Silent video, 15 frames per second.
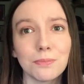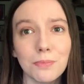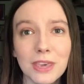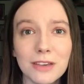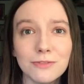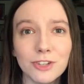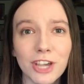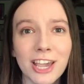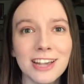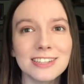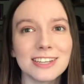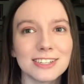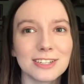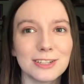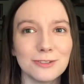P.F. Chang's
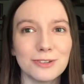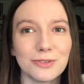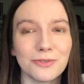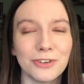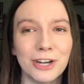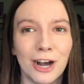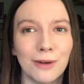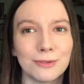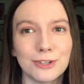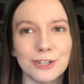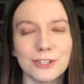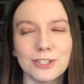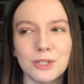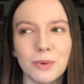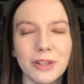has gluten-free
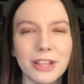options, so we're